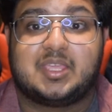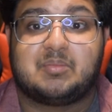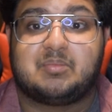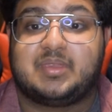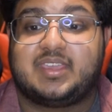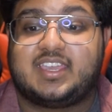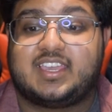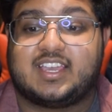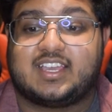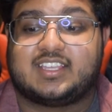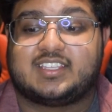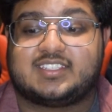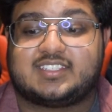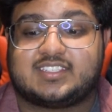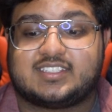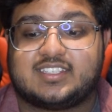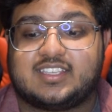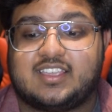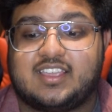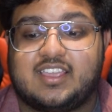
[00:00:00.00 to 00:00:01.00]

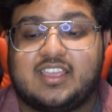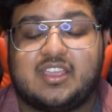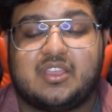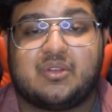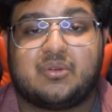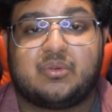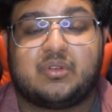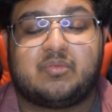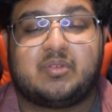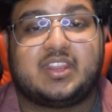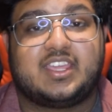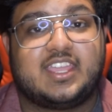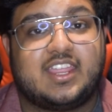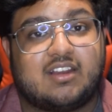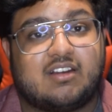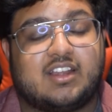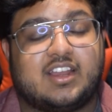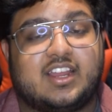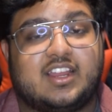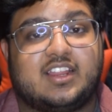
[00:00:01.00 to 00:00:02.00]
because we've been
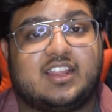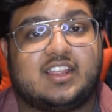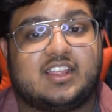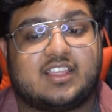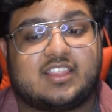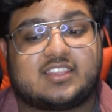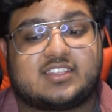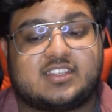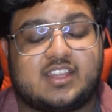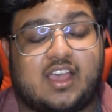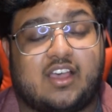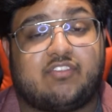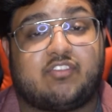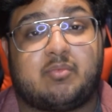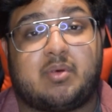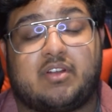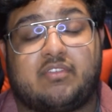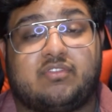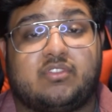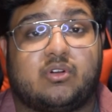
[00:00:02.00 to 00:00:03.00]
hearing stuff
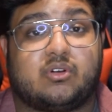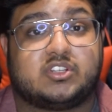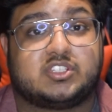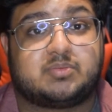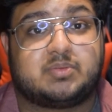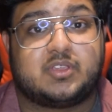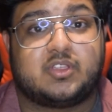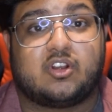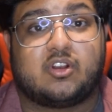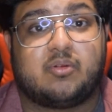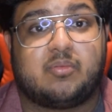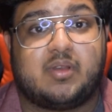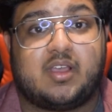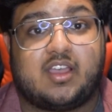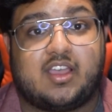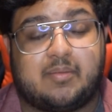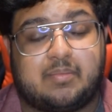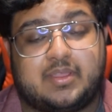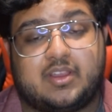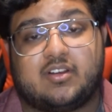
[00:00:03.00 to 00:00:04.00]
about Florence Pugh
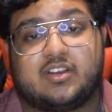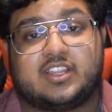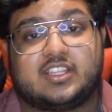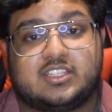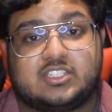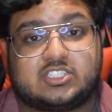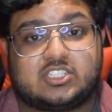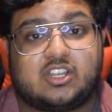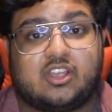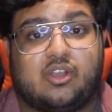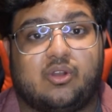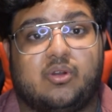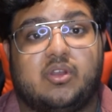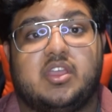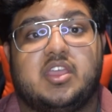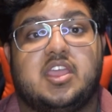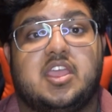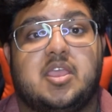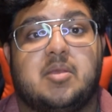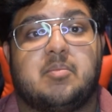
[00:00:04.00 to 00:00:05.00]
appearing in the show,
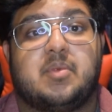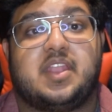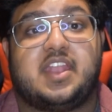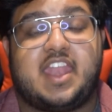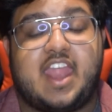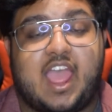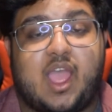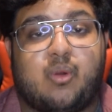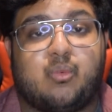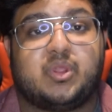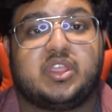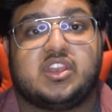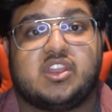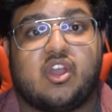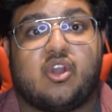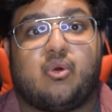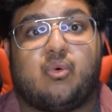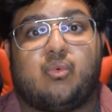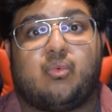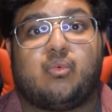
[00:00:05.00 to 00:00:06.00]
but now we
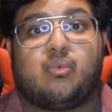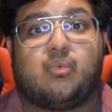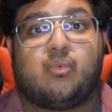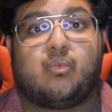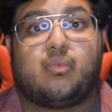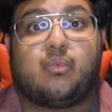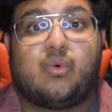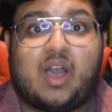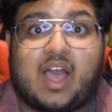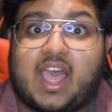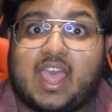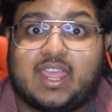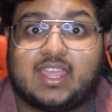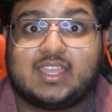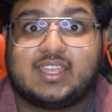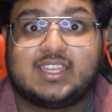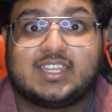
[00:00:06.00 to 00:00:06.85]
know why.